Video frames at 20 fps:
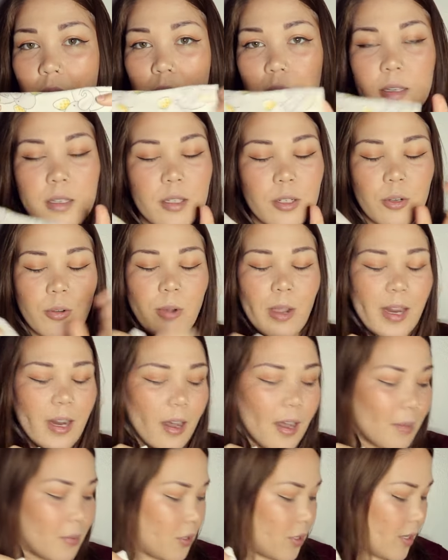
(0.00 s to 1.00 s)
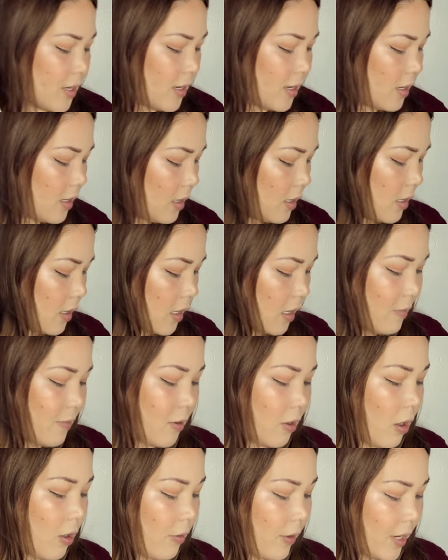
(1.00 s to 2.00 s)
This is a great option if
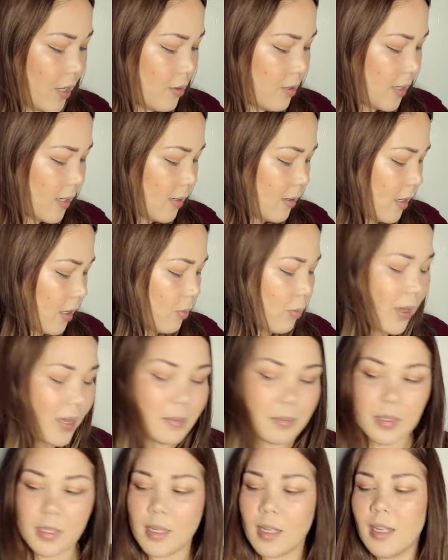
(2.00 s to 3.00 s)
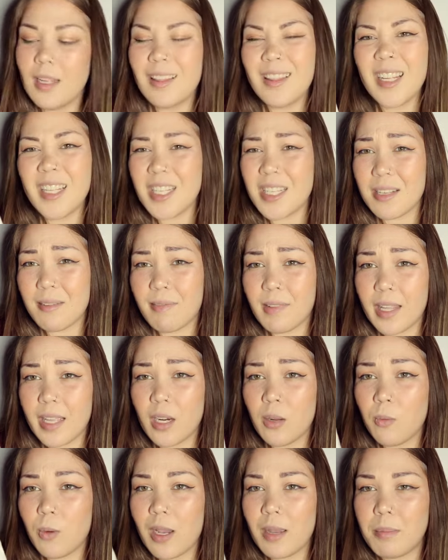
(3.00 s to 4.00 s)
you're already using cloth wipes. This is a
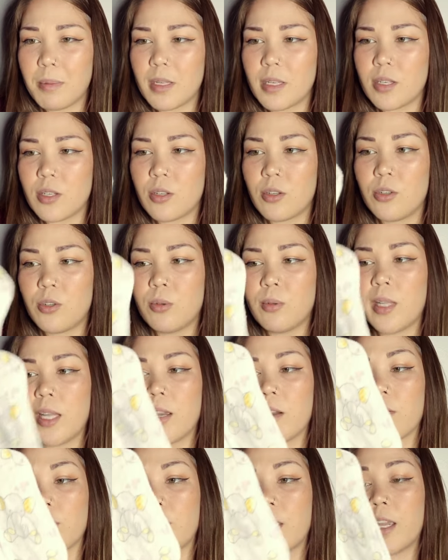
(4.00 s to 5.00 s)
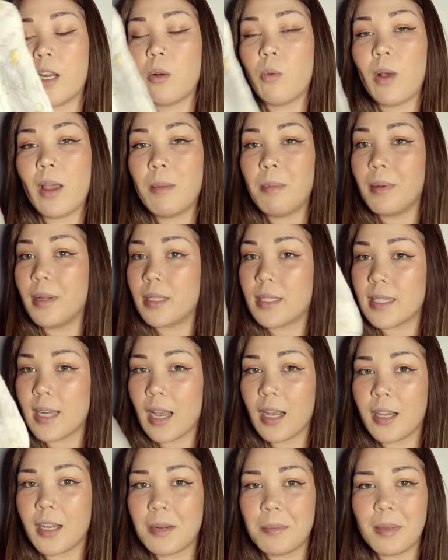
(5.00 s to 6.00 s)
flannel wipe. This is a two-layer flannel wipe. It's
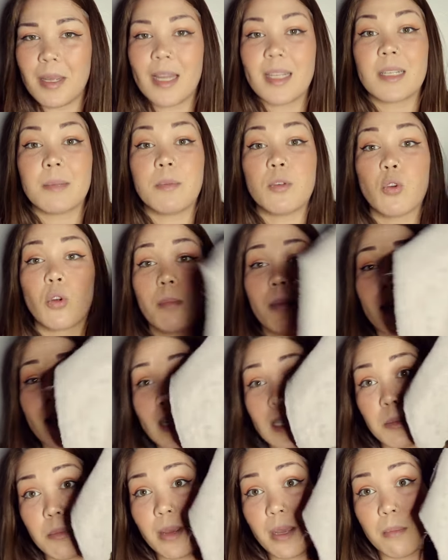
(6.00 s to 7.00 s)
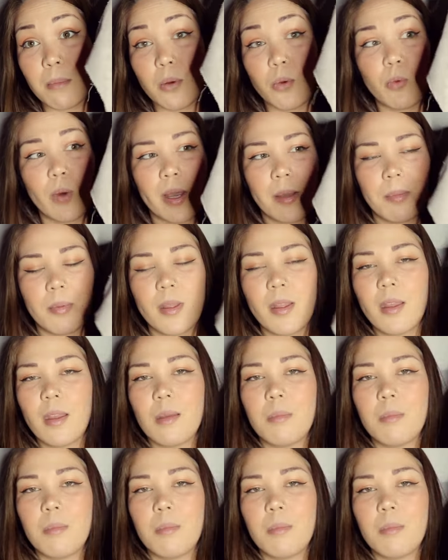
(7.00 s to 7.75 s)
not going to be as absorbent as a bamboo wipe.